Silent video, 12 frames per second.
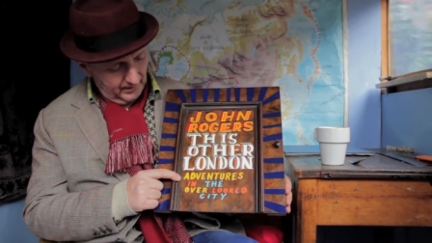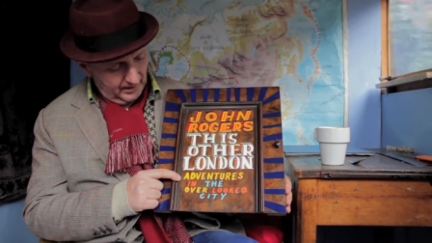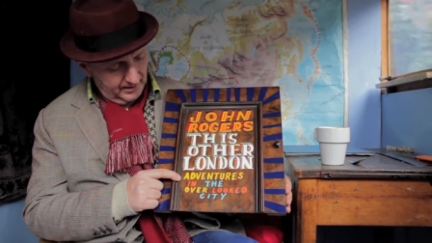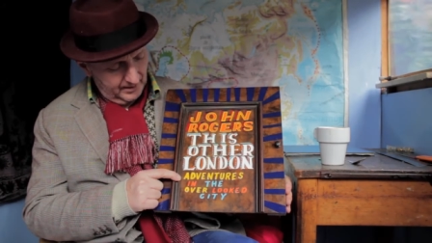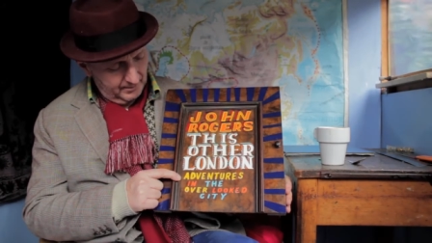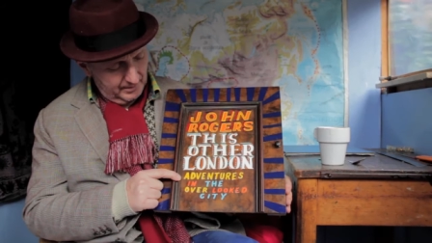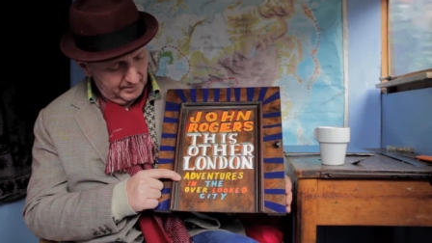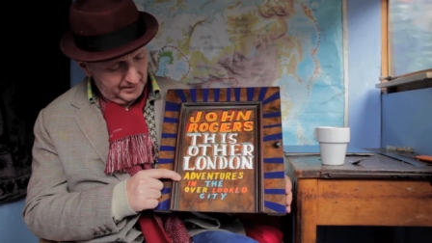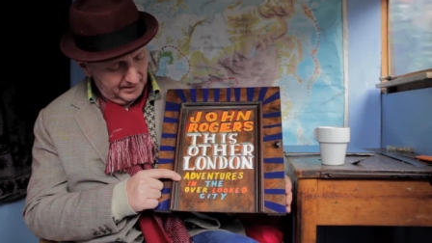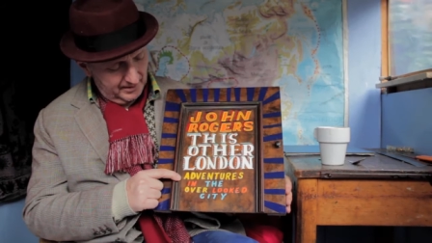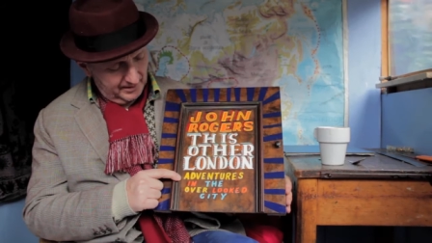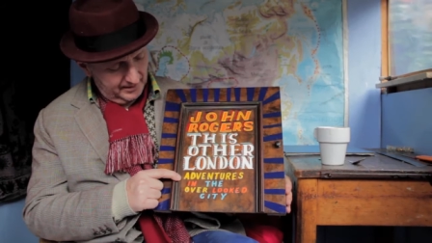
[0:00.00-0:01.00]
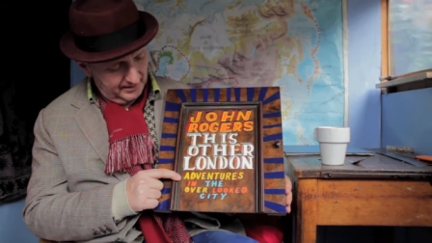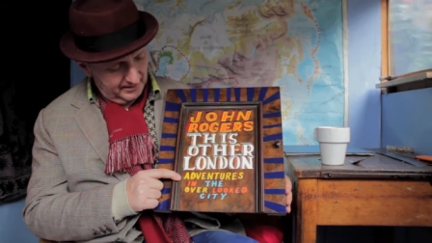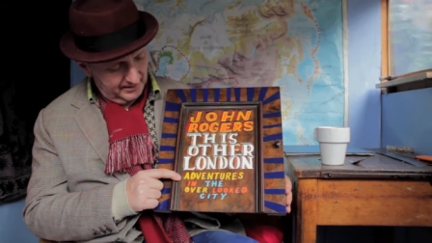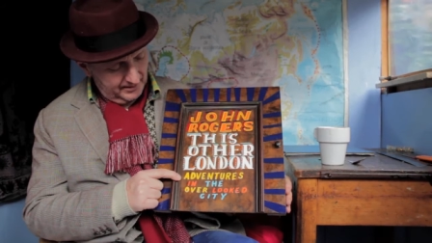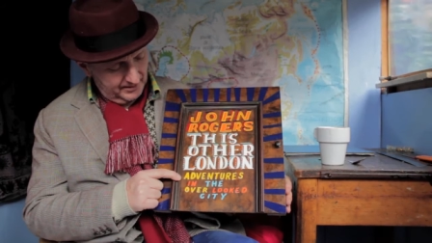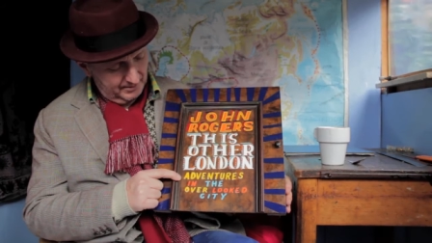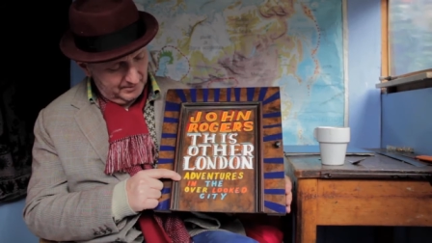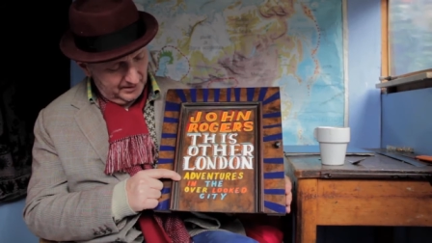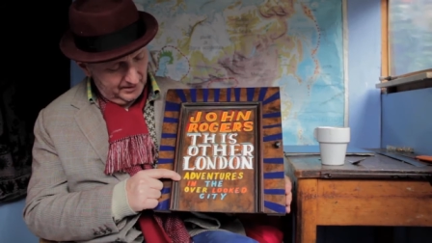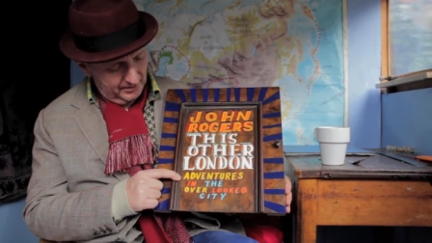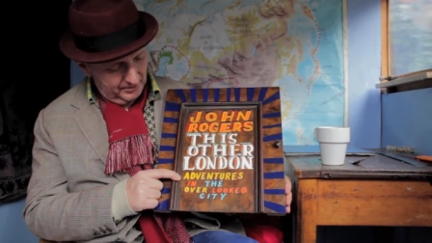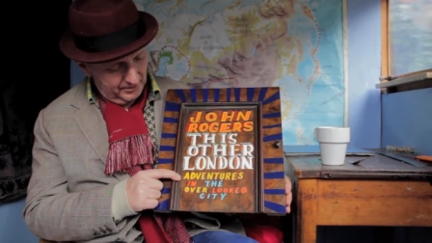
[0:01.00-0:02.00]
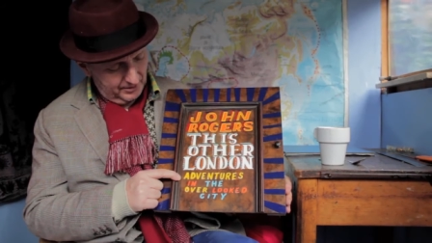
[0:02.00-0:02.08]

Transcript: you know maybe like uh, somebody who's